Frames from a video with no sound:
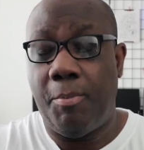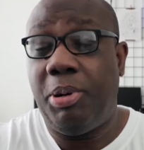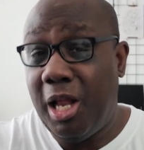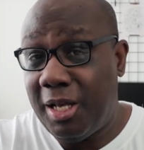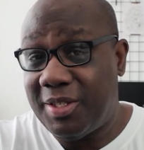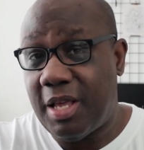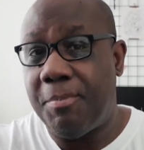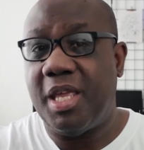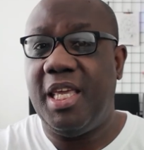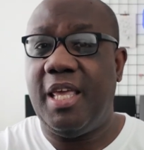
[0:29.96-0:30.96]
Plus,
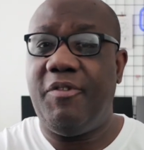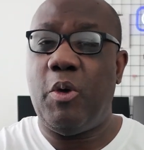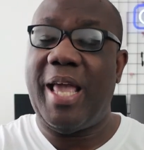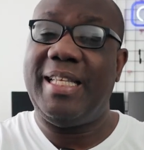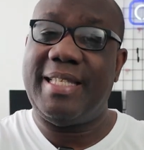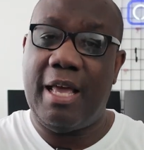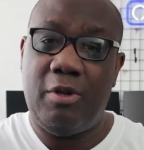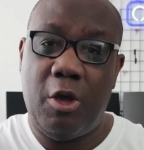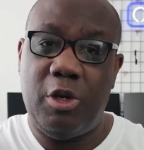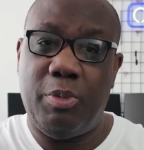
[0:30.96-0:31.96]
I'm gonna give you a
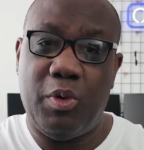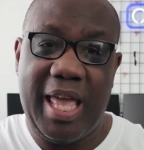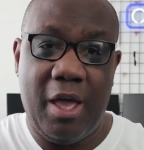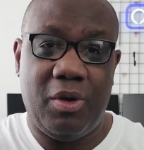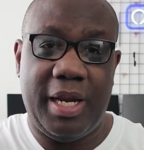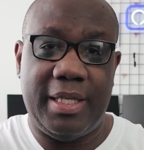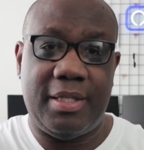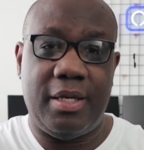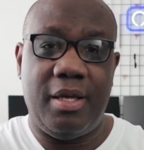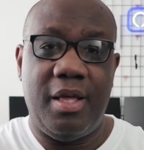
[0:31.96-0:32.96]
downloadable
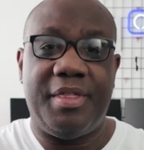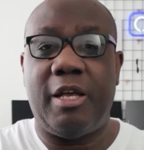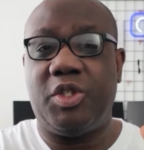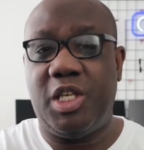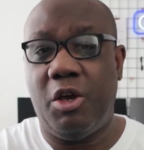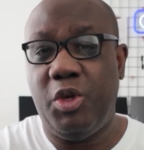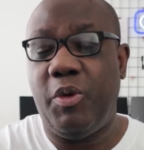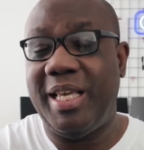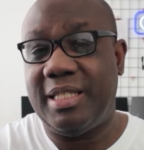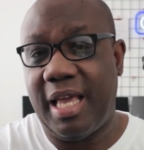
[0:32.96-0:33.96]
calculator that'll tell
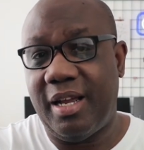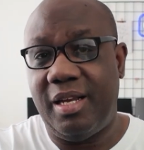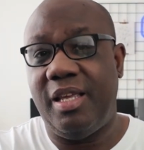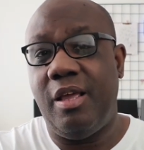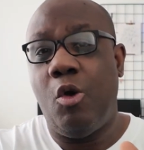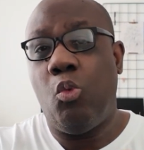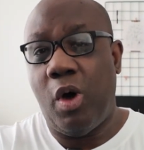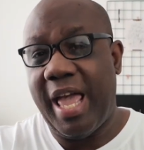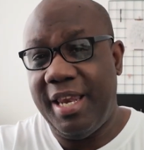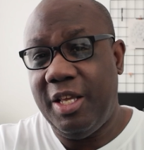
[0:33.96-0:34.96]
you exactly
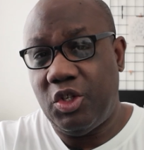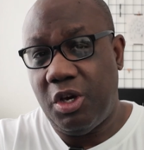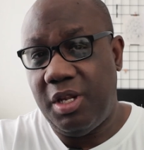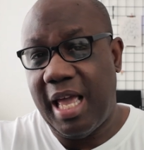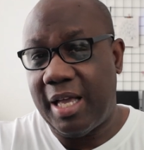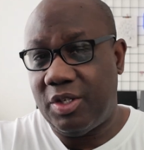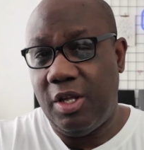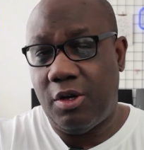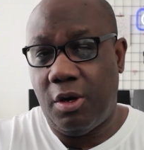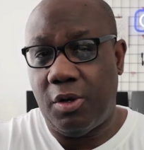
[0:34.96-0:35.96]
what any journey
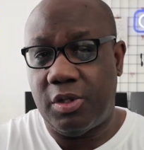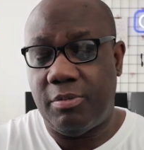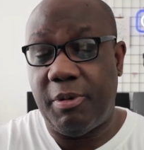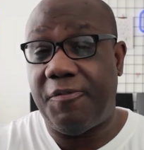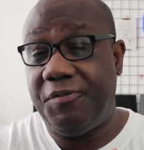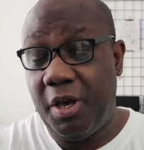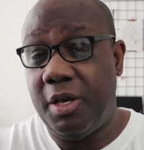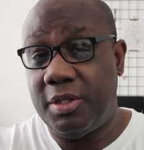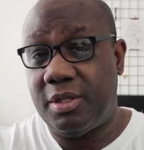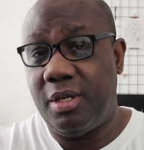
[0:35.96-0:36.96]
actually costs. But
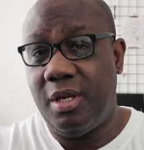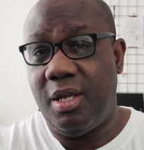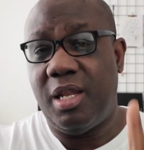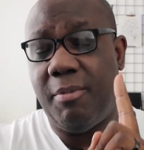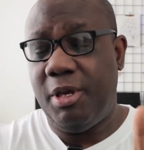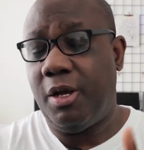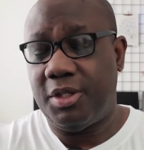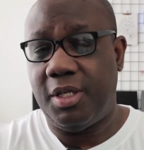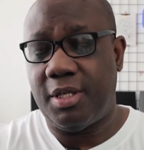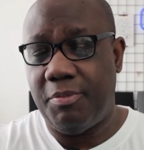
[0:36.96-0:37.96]
first, let me
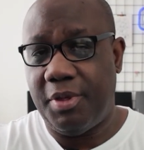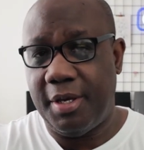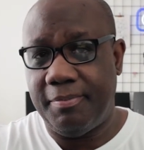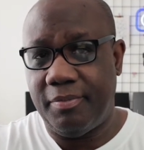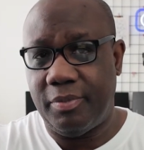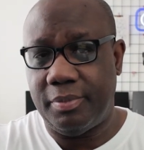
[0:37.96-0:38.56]
ask you something.